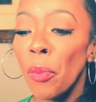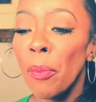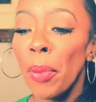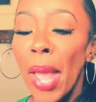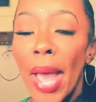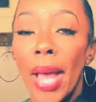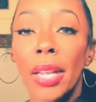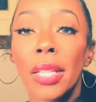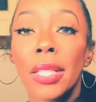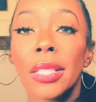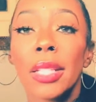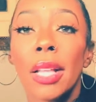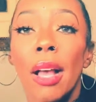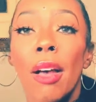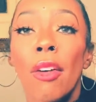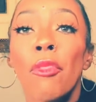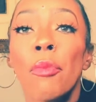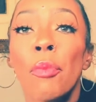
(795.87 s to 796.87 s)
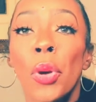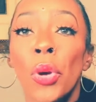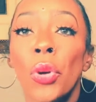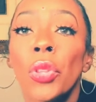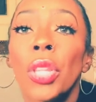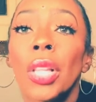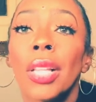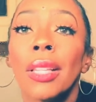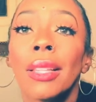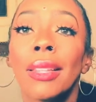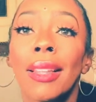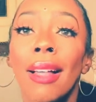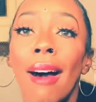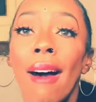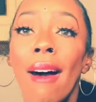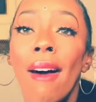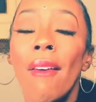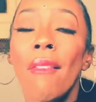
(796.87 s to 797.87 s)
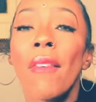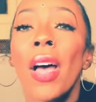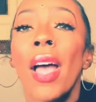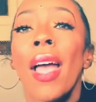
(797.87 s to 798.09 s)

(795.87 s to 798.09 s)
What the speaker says: balance of both love